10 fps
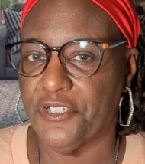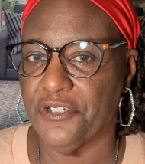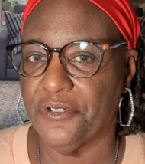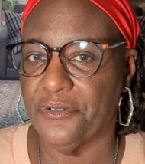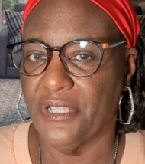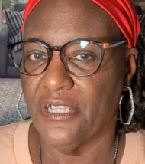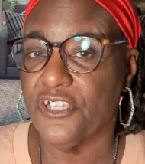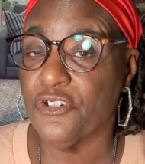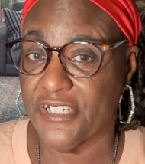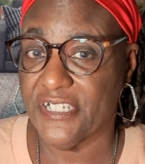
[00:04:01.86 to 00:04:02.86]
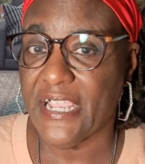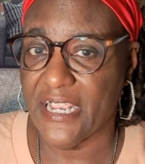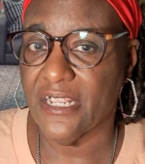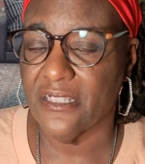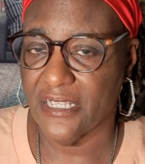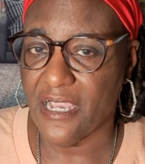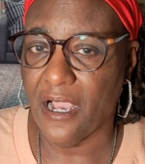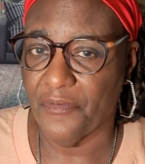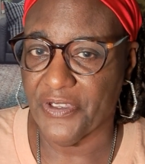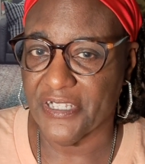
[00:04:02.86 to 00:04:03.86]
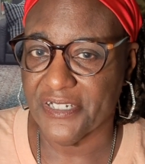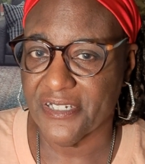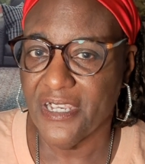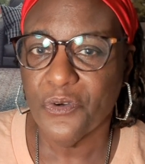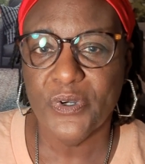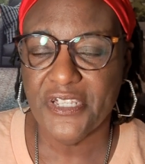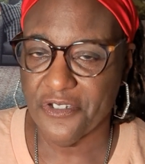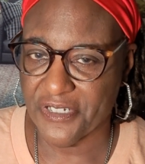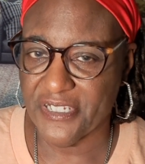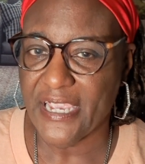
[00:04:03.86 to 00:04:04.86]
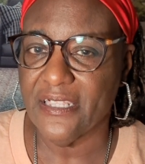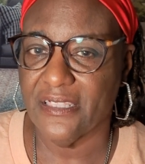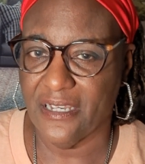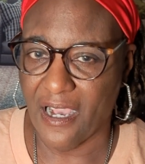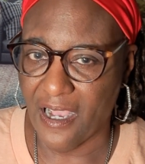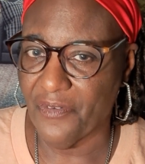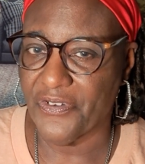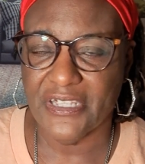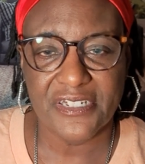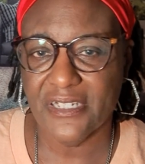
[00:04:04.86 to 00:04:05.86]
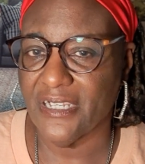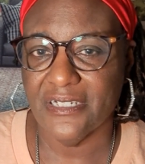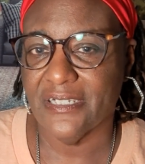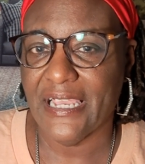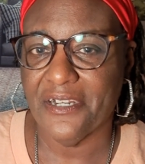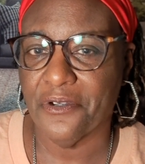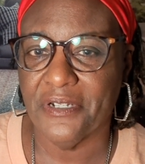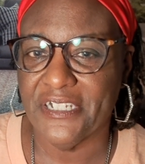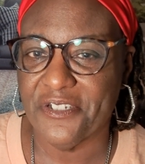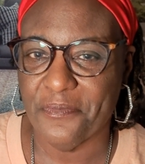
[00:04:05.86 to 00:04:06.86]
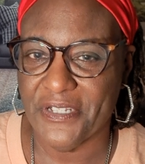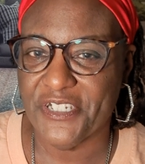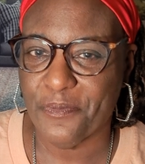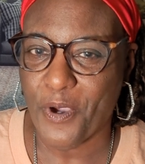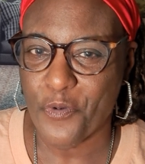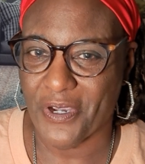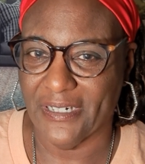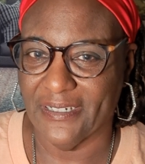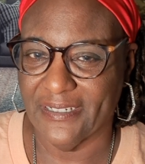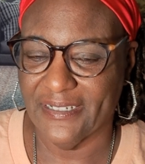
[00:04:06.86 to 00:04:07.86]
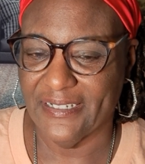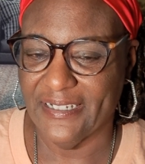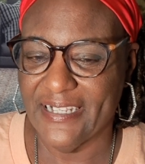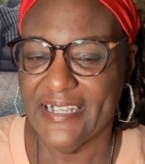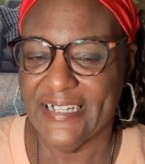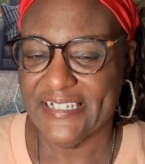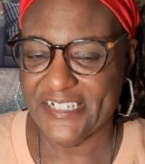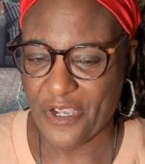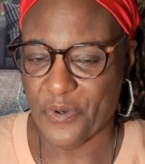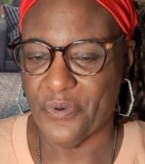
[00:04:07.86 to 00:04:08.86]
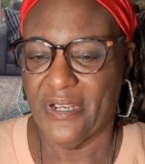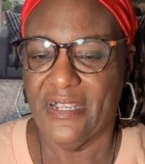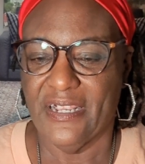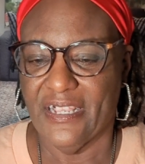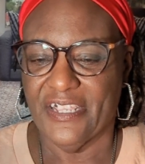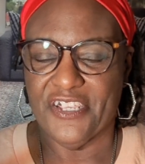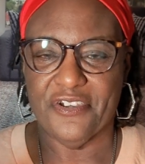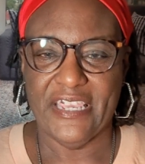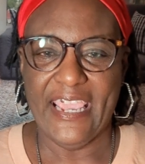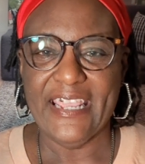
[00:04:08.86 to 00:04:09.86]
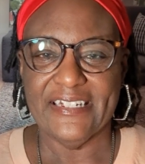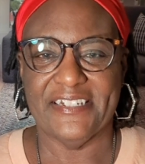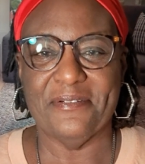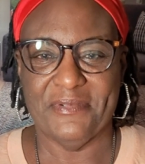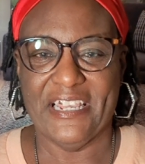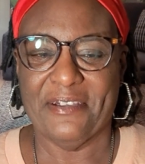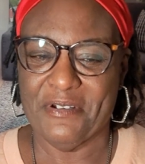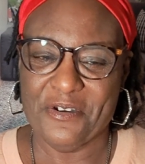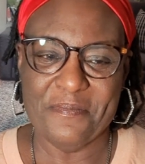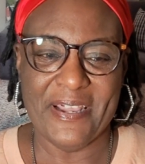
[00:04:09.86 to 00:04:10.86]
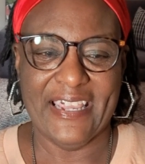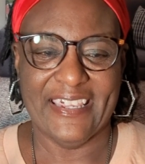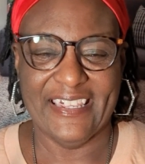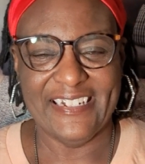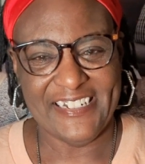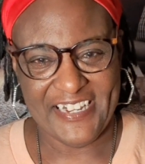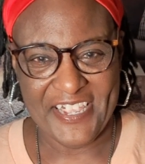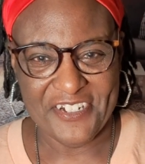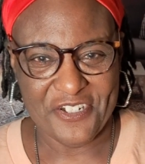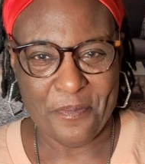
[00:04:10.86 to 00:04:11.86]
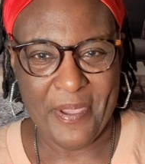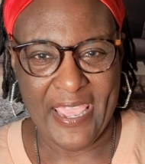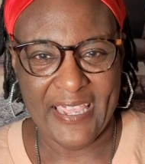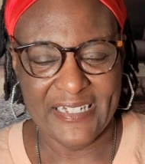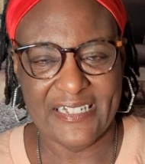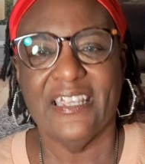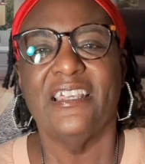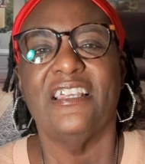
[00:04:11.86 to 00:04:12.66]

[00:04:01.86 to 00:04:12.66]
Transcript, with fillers: two, you're stating the obvious. When you state the obvious, that don't need to be spoken. So, you can't sometimes go back and change the past.